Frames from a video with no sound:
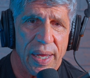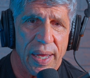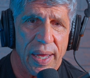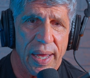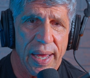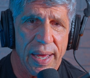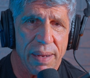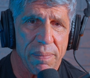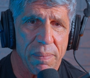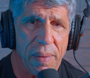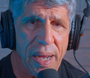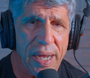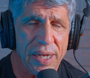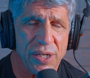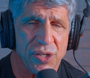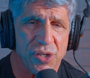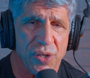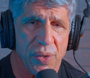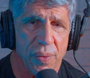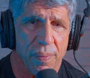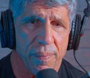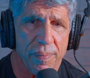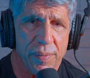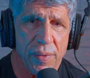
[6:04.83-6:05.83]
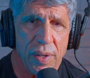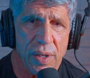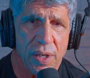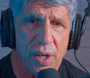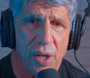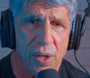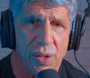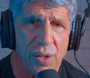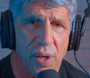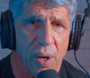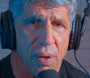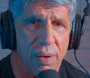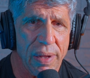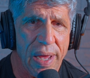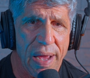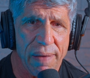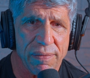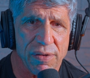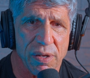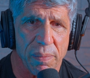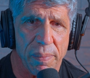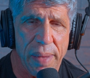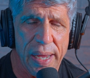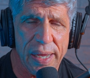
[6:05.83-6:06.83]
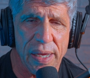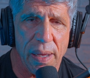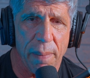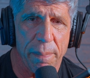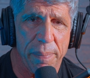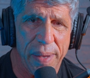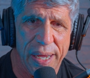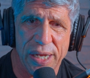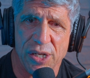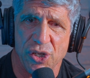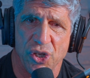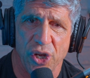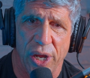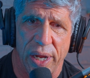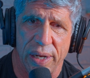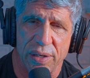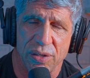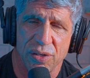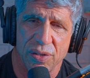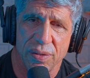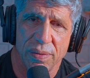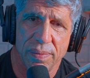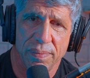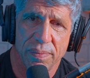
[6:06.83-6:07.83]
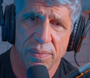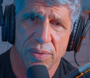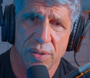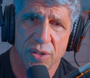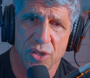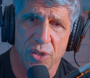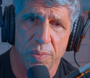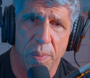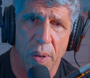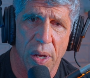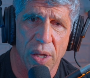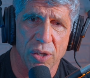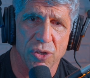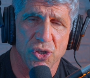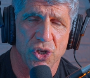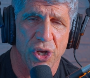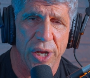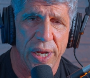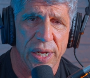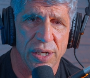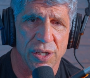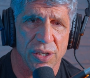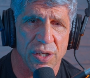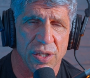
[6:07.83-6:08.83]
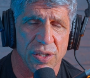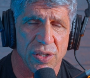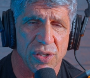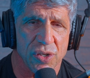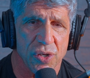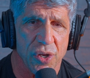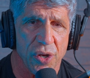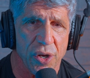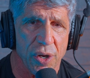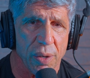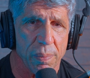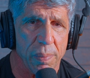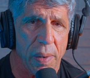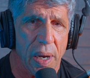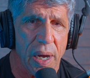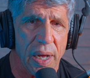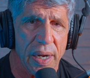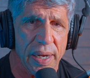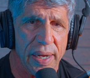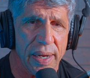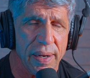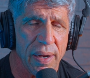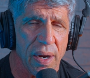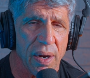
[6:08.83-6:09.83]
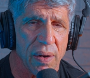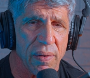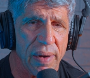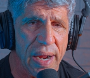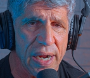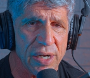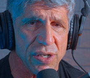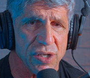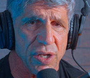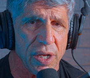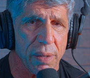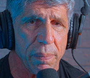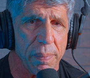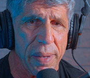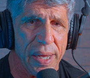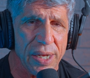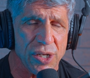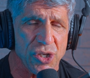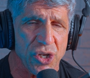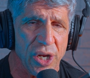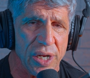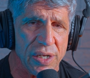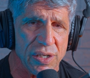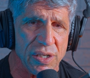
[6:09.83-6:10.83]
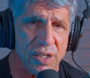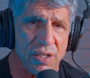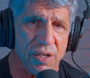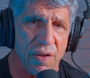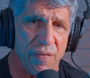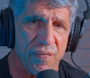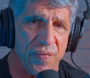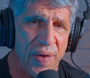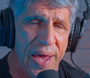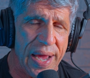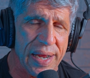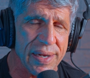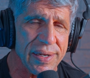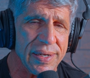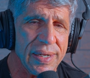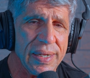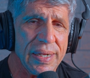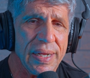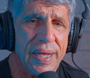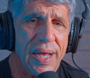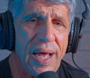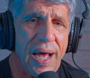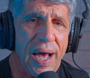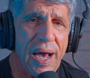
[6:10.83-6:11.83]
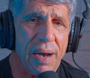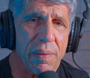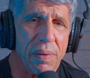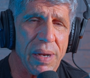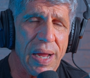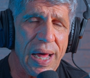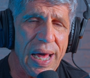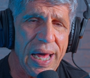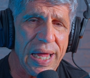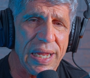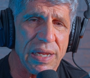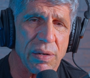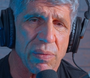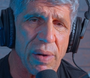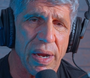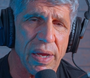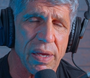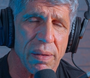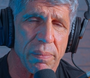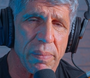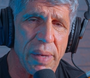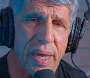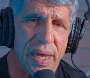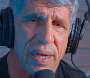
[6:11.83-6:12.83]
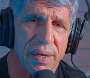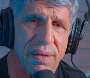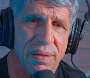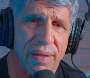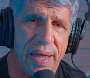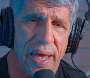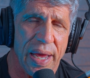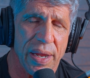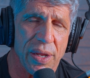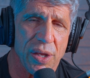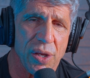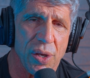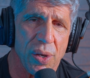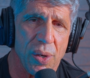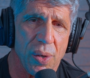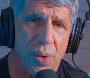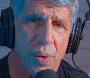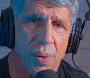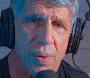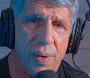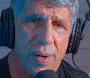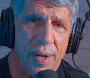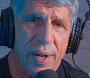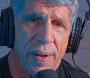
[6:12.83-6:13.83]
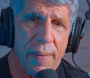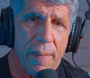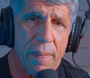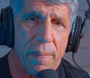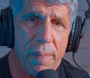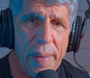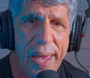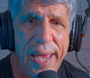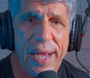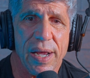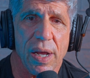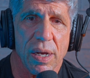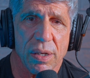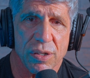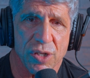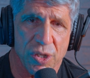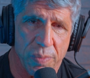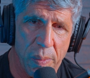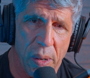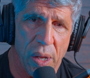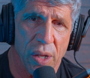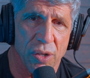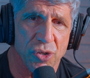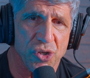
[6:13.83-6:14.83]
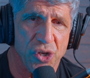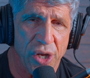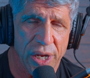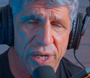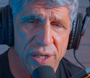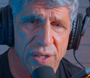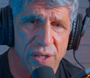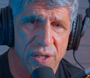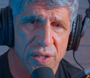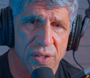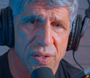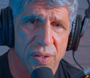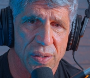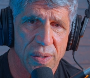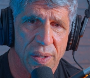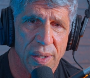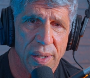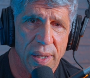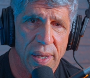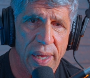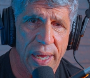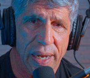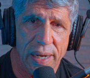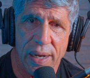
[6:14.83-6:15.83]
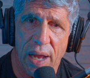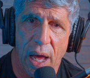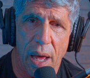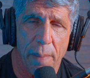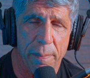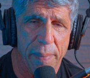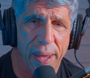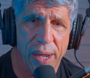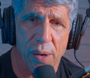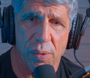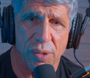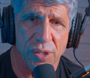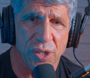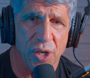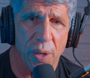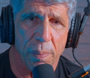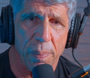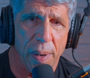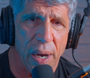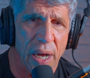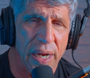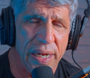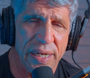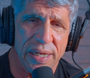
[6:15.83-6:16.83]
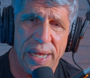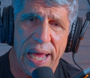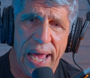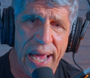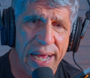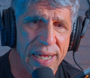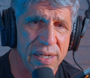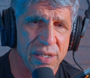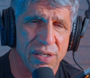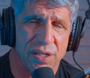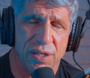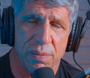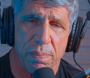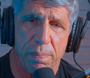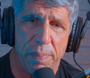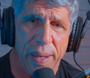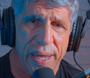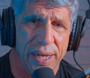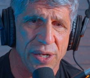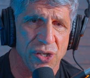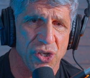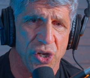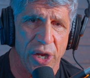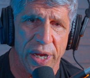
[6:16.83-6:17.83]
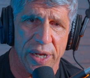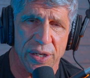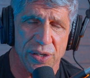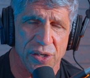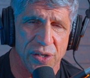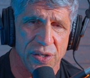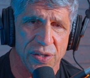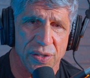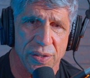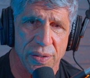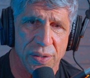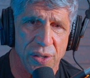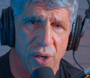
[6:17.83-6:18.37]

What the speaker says: And mind you, you don't have to make a big change. Small changes to your body are actually big changes. In fact, I would highly recommend that you make small changes and not big ones. Your body hates big changes.